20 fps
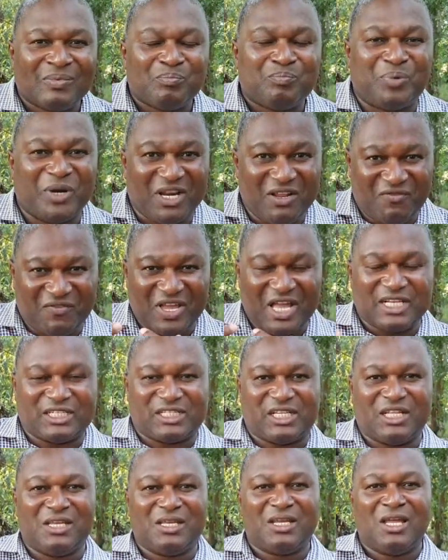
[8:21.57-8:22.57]

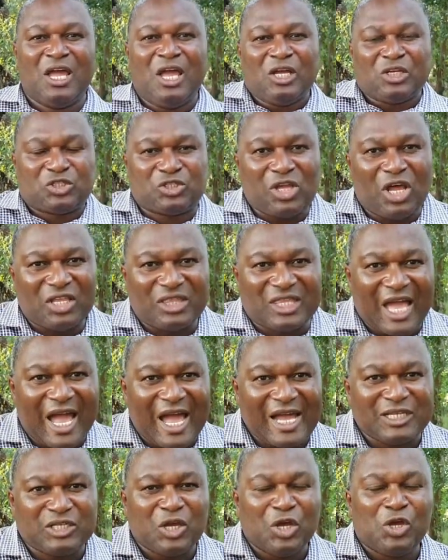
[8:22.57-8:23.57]
previously so
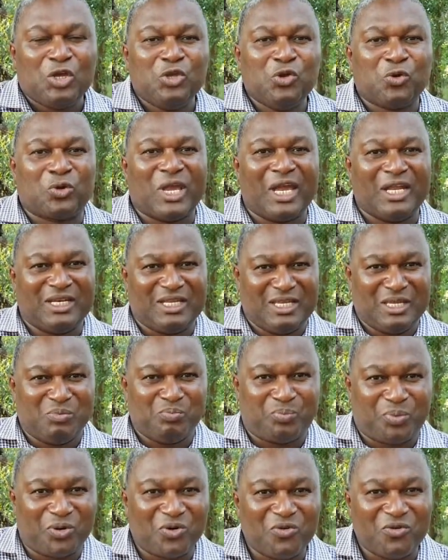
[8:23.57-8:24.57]
that you can
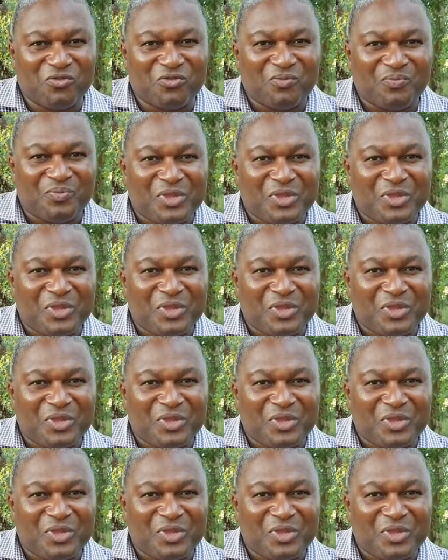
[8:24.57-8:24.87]
improve,